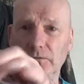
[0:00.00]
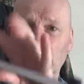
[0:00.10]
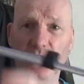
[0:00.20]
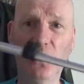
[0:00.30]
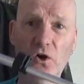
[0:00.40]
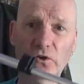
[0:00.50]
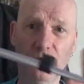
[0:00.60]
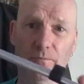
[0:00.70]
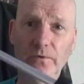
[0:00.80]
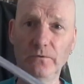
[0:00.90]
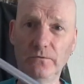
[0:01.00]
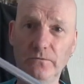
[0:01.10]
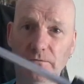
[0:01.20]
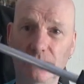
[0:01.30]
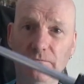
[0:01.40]
when you lock them,
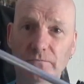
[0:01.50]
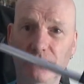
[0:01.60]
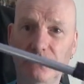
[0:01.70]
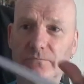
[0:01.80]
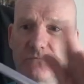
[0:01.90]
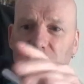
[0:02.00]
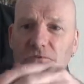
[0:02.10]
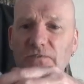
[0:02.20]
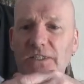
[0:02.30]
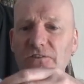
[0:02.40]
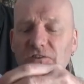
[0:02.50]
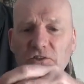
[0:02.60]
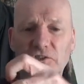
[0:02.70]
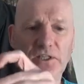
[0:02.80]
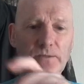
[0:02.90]
it's very
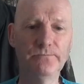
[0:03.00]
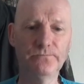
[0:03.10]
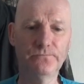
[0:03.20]
sturdy.